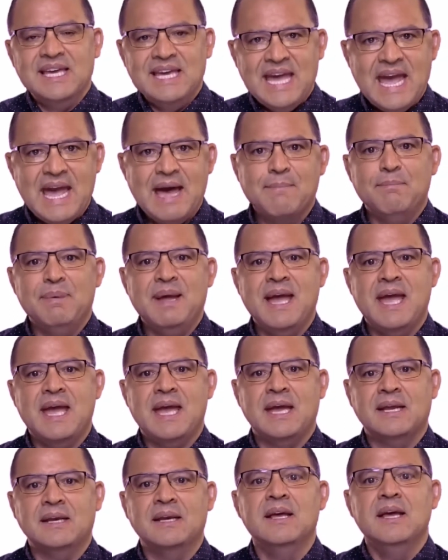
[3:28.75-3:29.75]

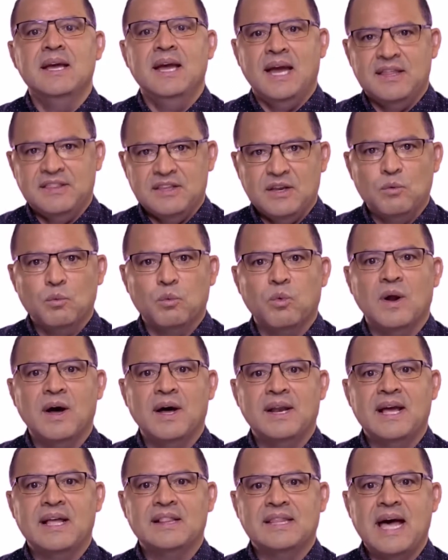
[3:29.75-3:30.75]
campaign and then
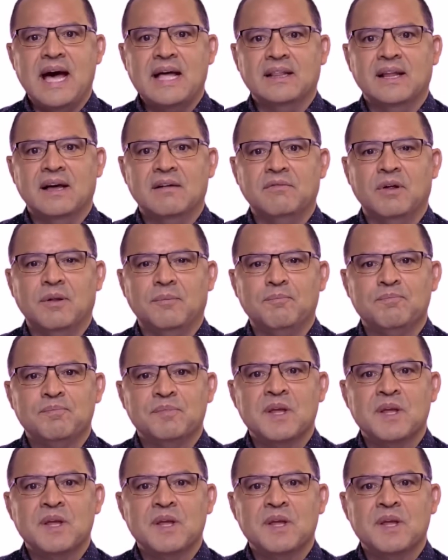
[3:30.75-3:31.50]
run at that level.